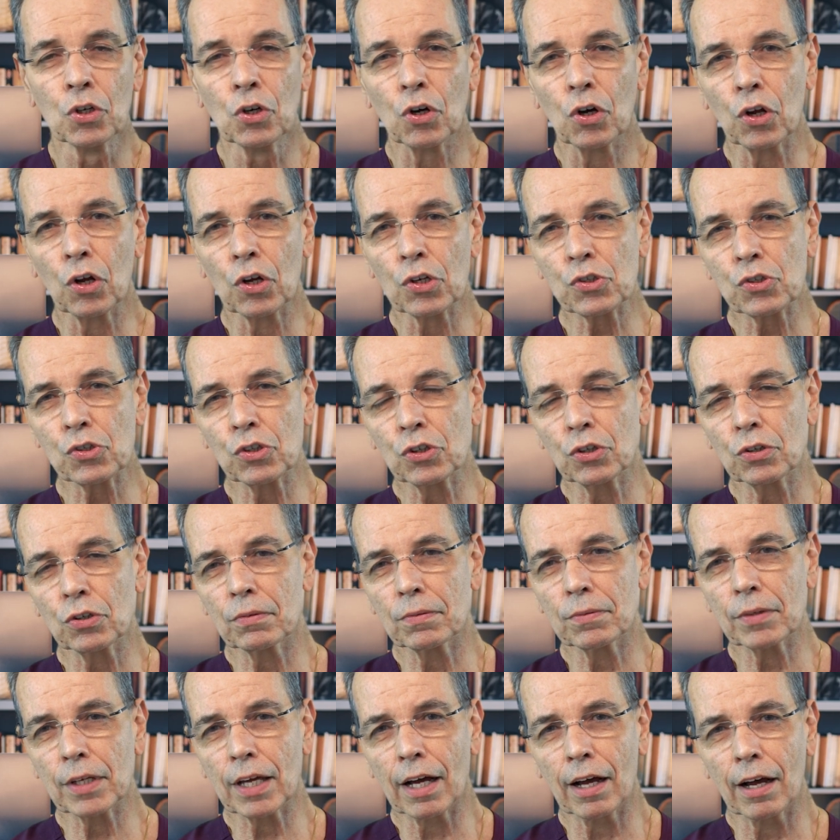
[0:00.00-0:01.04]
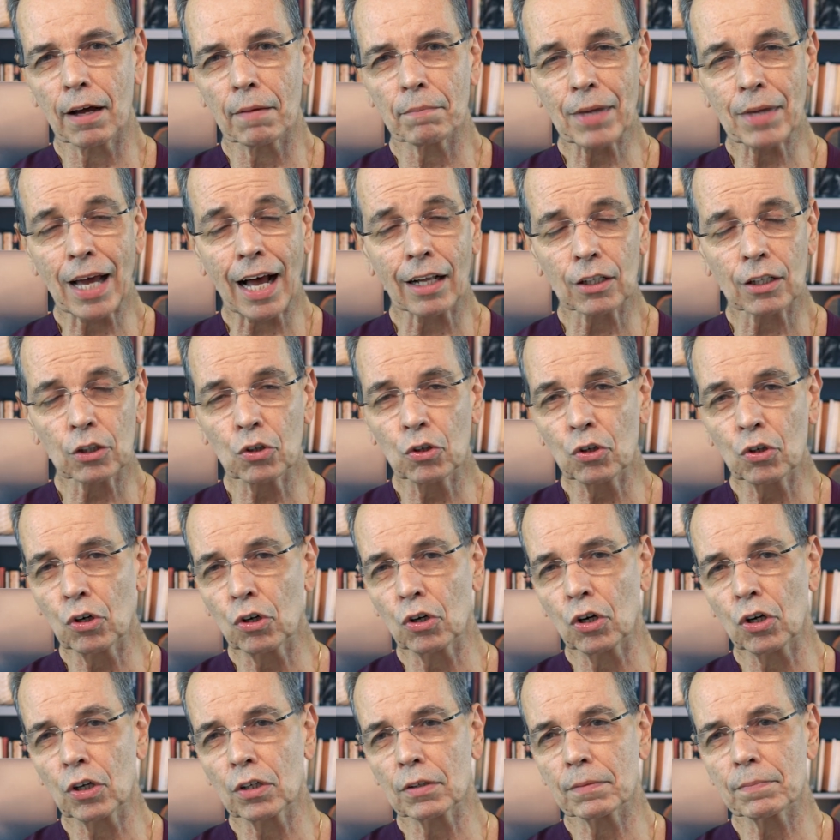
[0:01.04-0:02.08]
also
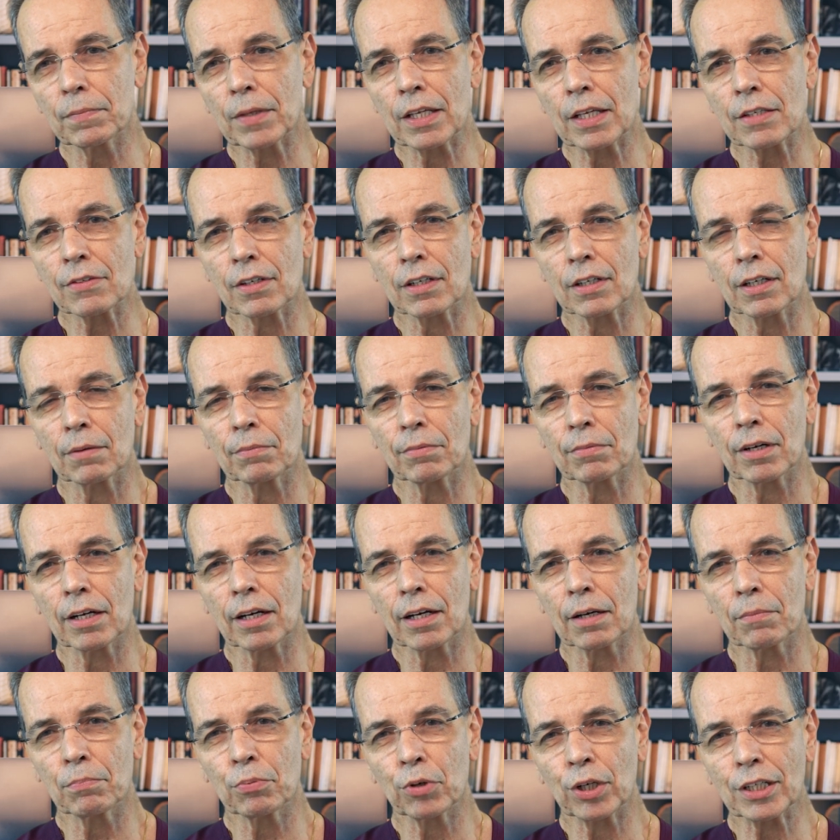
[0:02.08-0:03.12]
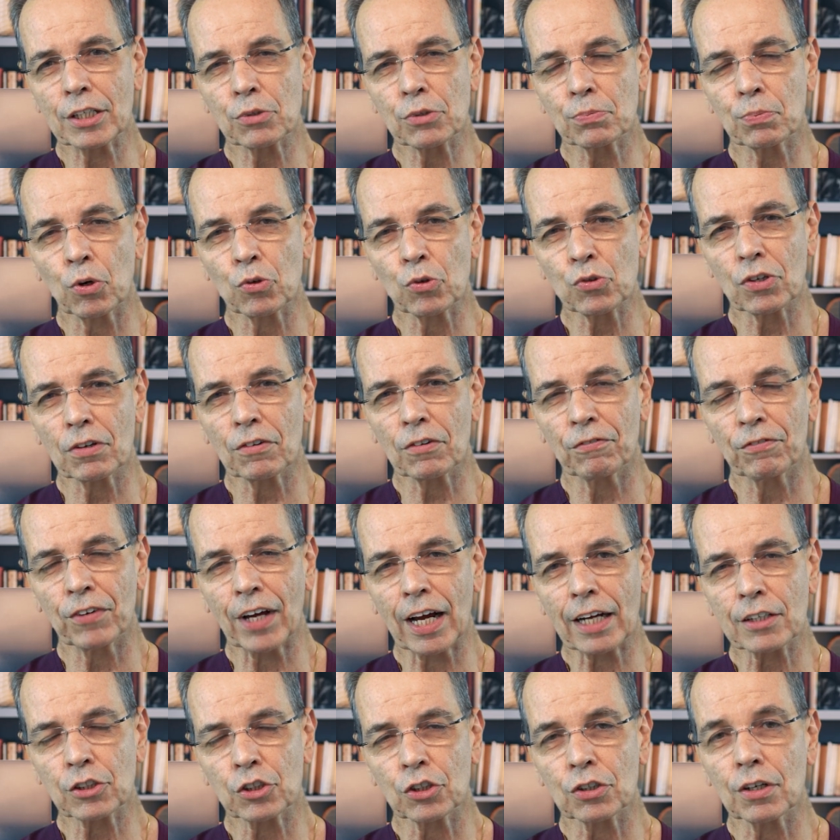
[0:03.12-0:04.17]
alcohol is a predisposing
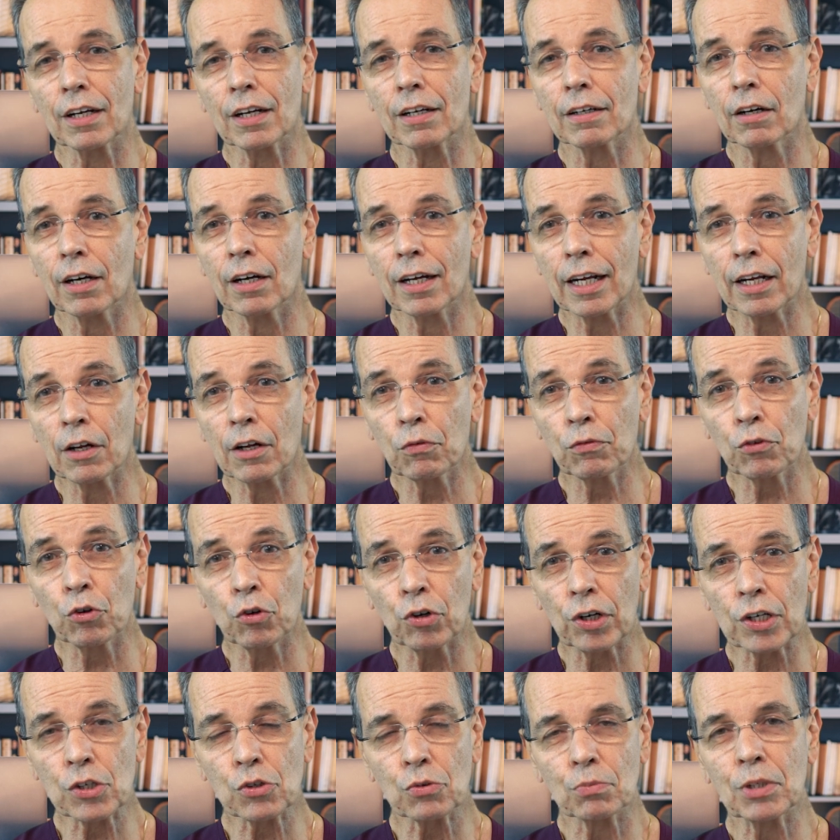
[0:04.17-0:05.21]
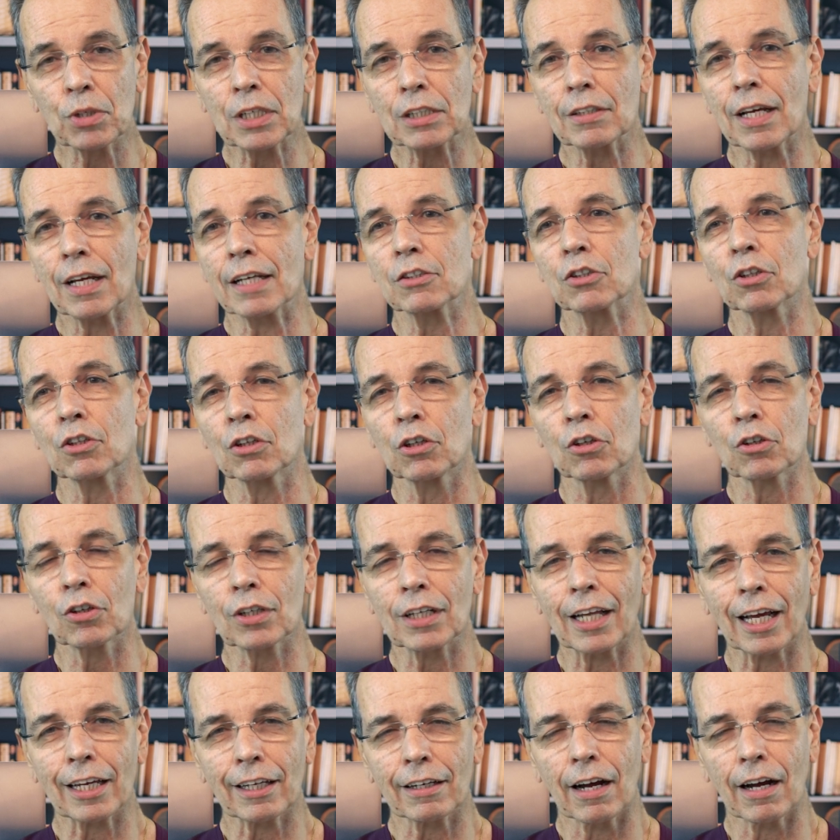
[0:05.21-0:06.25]
factor. And of course, we tend to look
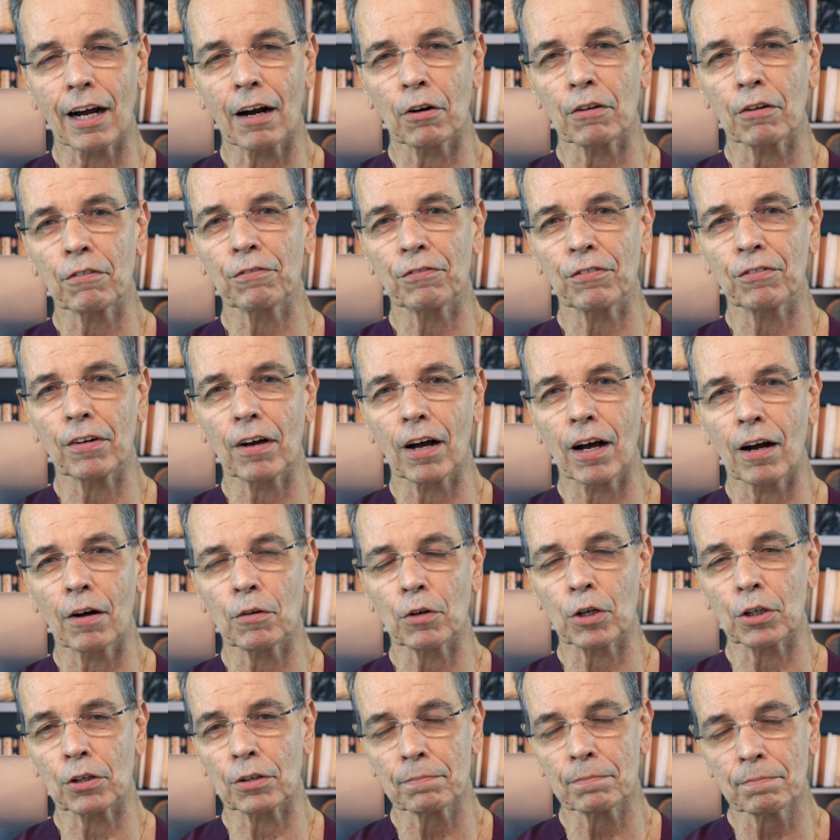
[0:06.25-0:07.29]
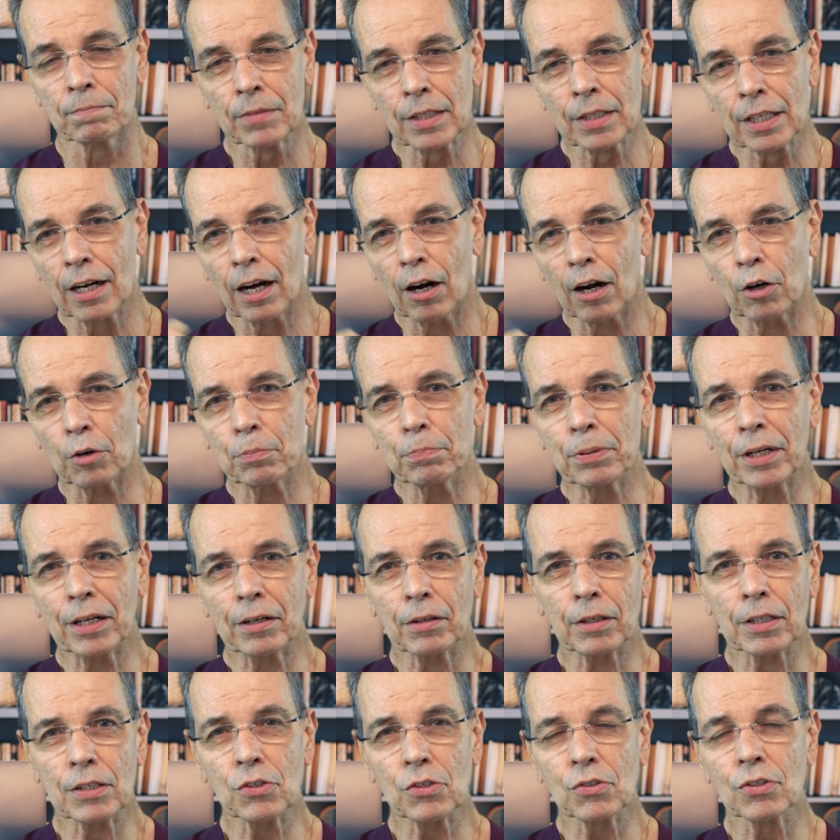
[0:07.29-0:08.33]
like our
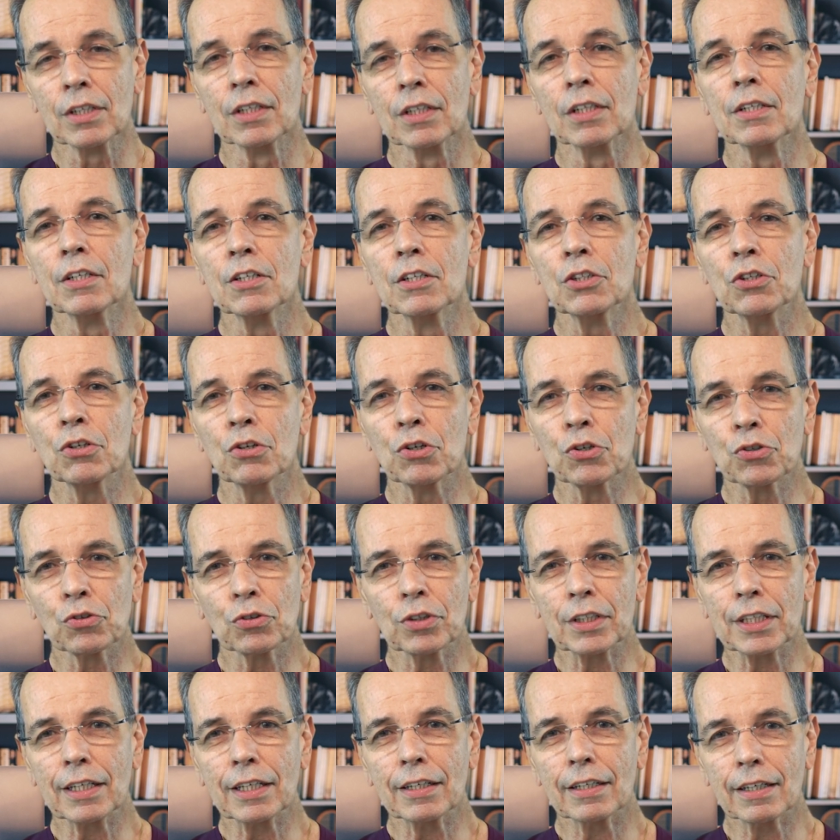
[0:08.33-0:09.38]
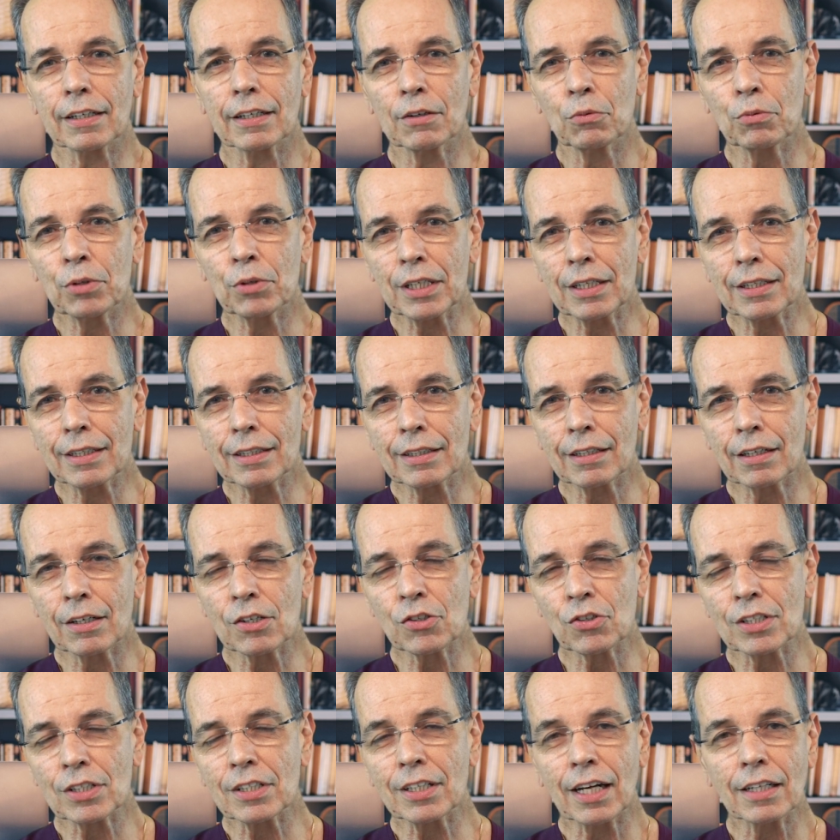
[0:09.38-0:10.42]
parents. Usually
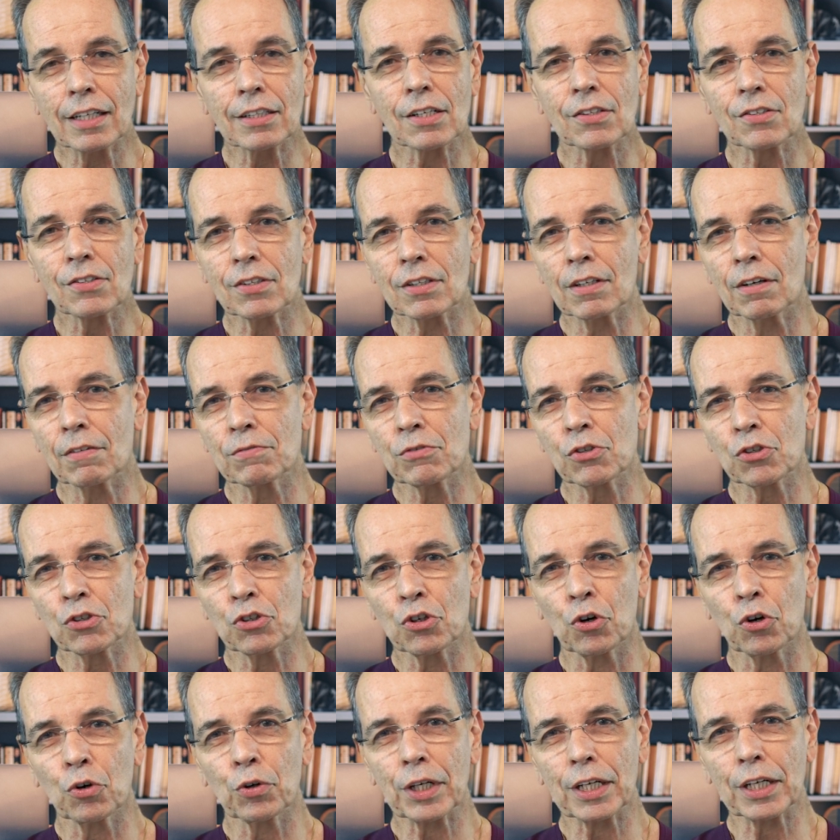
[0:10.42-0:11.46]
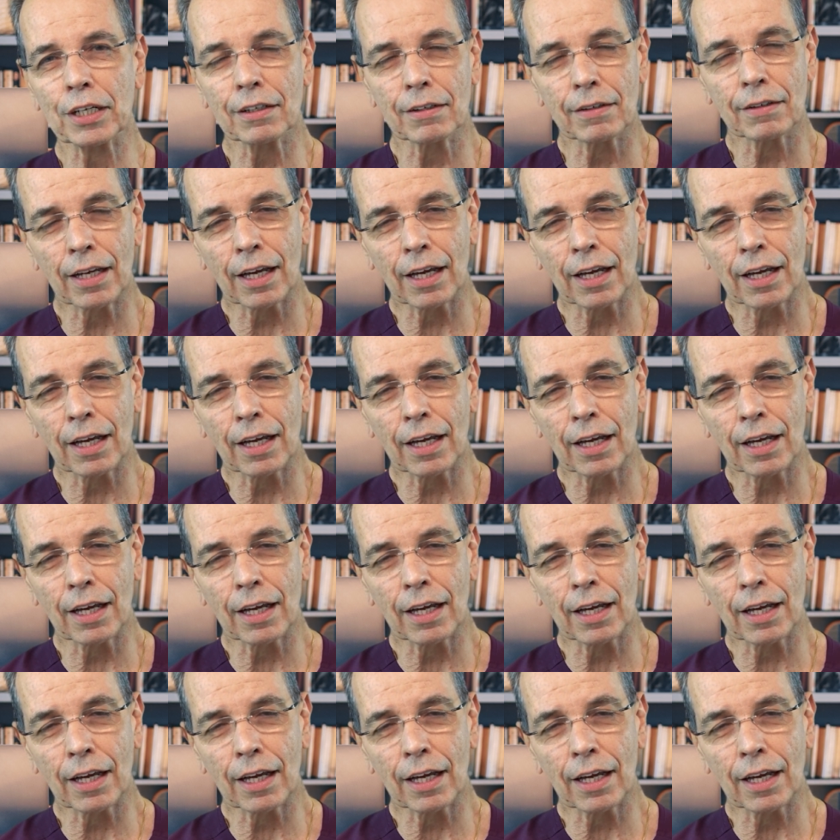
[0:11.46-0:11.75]
there's a tendency of snoring,